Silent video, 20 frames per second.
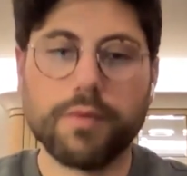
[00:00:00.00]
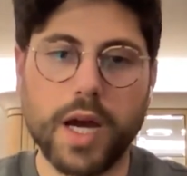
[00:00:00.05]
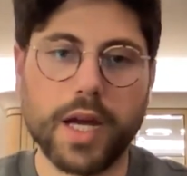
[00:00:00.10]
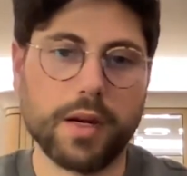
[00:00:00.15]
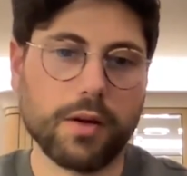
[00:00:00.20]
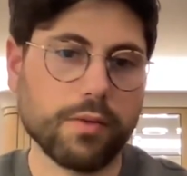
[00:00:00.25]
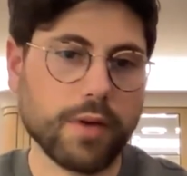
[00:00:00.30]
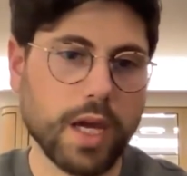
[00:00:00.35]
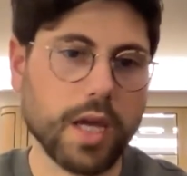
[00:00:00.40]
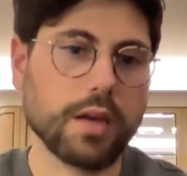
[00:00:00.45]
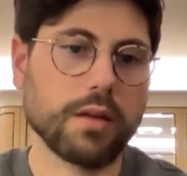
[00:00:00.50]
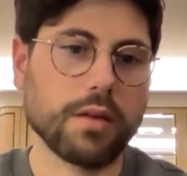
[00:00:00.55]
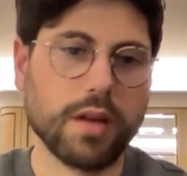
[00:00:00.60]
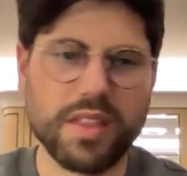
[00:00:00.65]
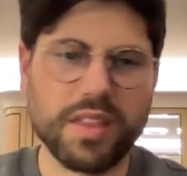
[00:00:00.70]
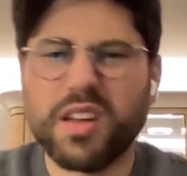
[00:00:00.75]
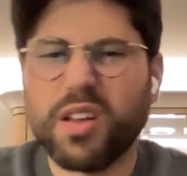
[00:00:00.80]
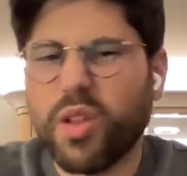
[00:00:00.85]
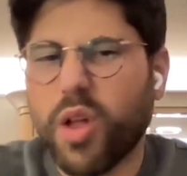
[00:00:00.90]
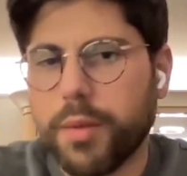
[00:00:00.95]
Fine, okay. I
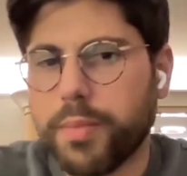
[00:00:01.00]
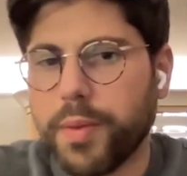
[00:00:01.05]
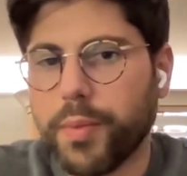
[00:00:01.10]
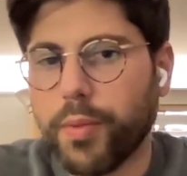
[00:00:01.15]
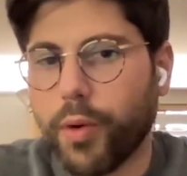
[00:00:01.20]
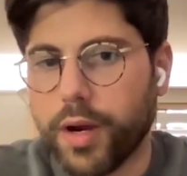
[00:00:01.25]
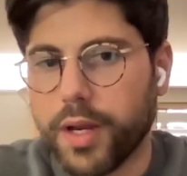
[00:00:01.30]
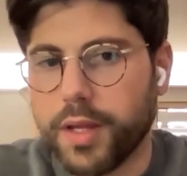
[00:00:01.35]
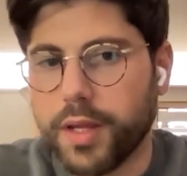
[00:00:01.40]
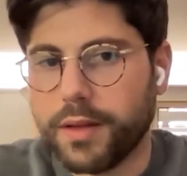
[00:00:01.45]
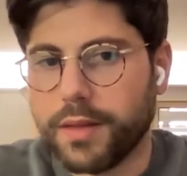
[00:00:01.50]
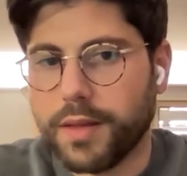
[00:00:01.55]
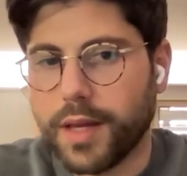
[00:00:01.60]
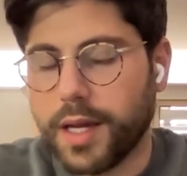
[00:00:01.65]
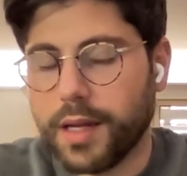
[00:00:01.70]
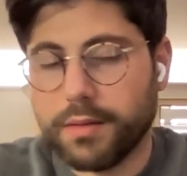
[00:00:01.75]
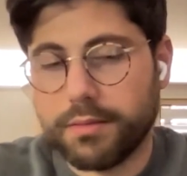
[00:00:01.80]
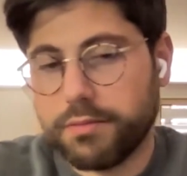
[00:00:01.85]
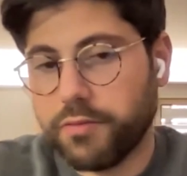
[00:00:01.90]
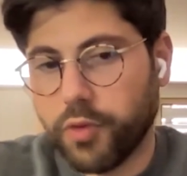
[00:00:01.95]
think a lot of people already did
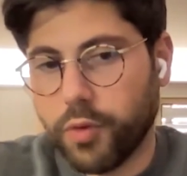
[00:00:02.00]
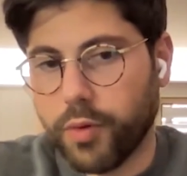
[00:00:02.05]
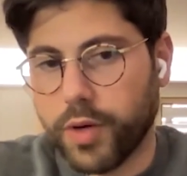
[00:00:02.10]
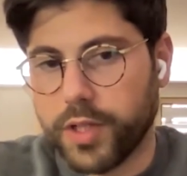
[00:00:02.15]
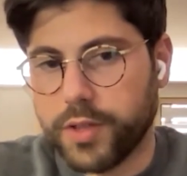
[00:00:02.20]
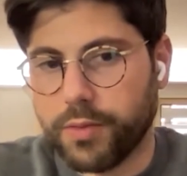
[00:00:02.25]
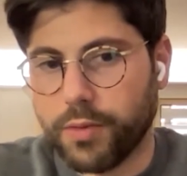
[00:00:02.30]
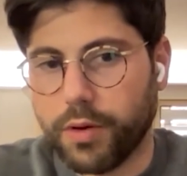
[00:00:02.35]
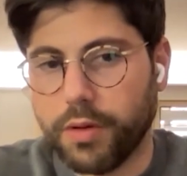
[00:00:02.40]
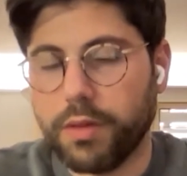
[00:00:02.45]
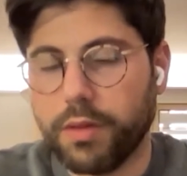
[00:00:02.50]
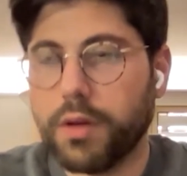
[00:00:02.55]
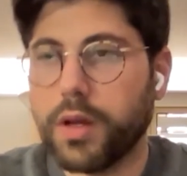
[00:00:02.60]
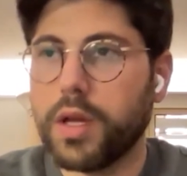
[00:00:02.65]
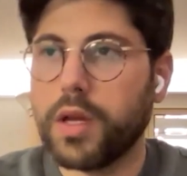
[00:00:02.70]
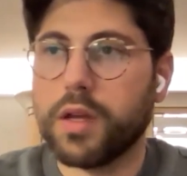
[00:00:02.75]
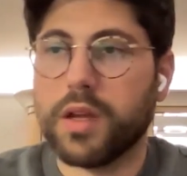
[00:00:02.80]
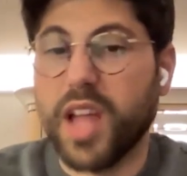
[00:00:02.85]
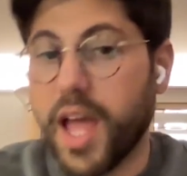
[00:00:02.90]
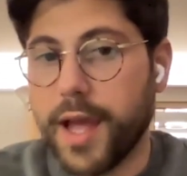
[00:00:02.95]
that for what it's worth,
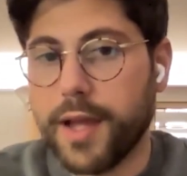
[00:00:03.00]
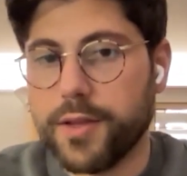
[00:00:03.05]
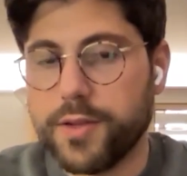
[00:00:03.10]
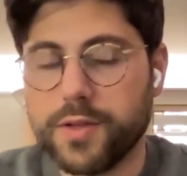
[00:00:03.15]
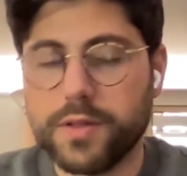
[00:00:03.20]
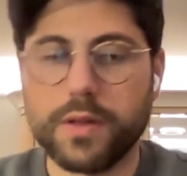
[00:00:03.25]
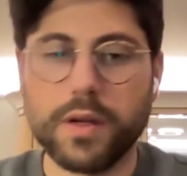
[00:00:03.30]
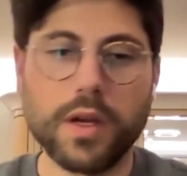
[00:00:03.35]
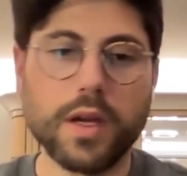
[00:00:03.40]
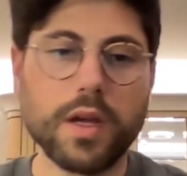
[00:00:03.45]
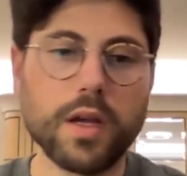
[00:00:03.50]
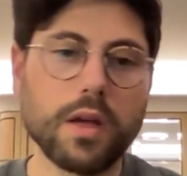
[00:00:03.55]
hedged.